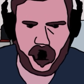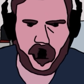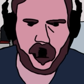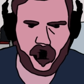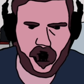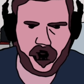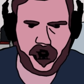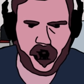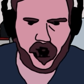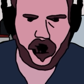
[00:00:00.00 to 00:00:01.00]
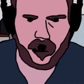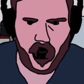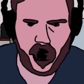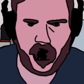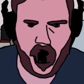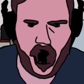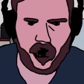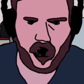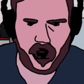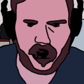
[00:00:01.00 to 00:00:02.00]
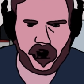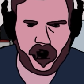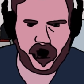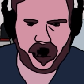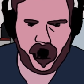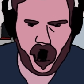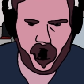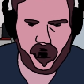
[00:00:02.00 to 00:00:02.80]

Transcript: One to the front and one to the side.